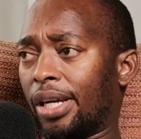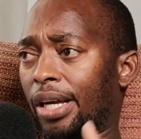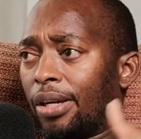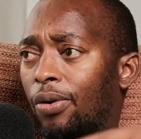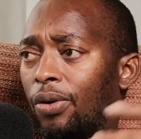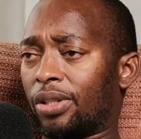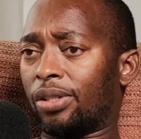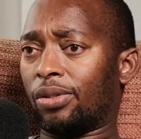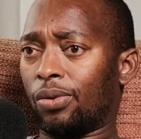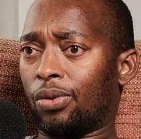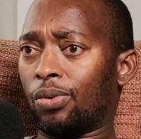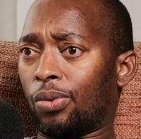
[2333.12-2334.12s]
cause
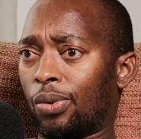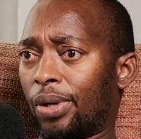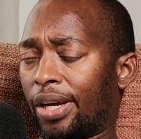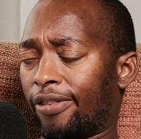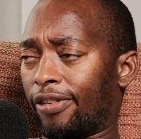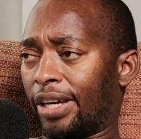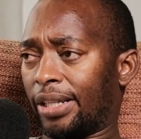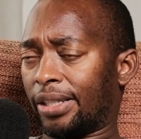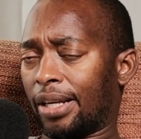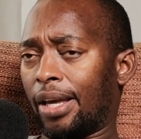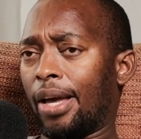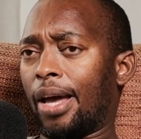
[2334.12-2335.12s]
you to have
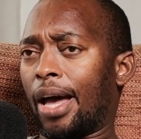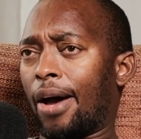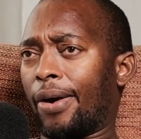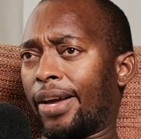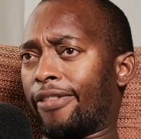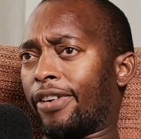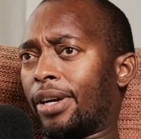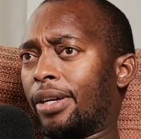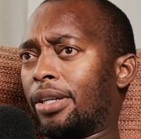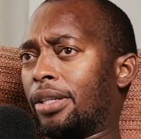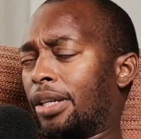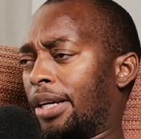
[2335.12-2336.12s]
cancer. However,
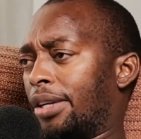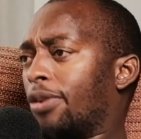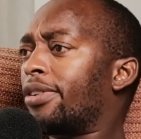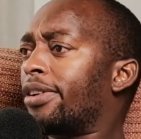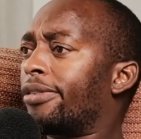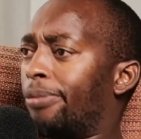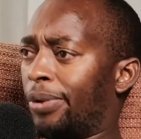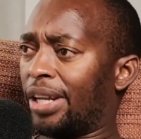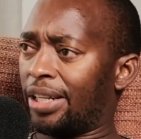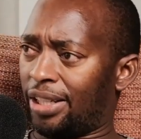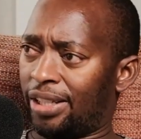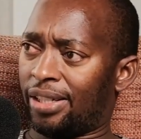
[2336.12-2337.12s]
not everybody that
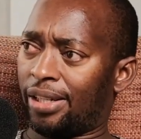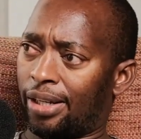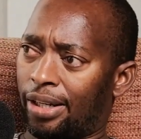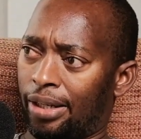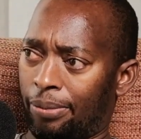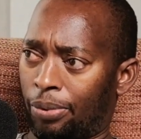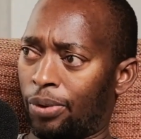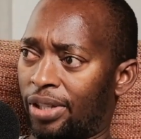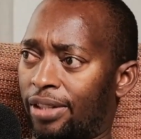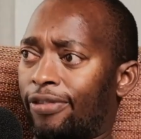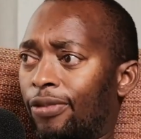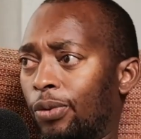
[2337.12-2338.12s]
eats
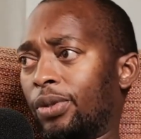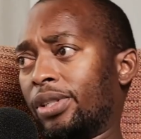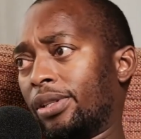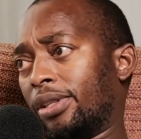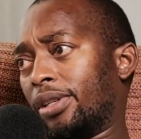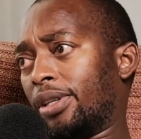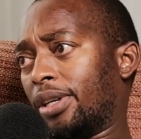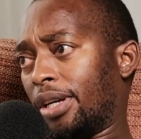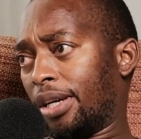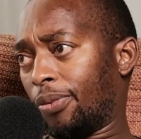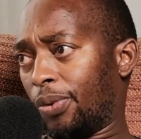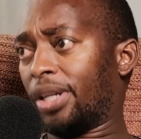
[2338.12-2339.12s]
processed food
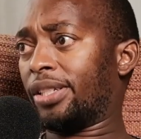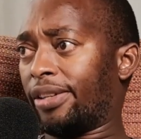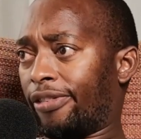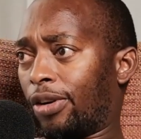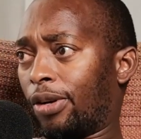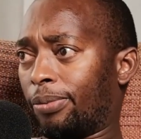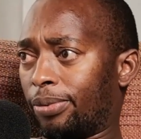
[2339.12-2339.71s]
will develop